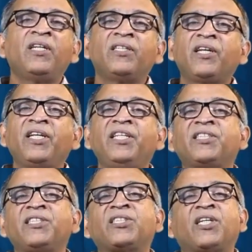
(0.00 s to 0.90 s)
The
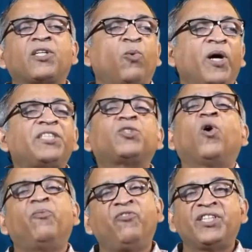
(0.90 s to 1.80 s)
reasons are quite
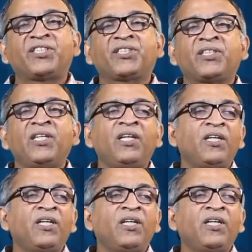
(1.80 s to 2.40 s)
obvious.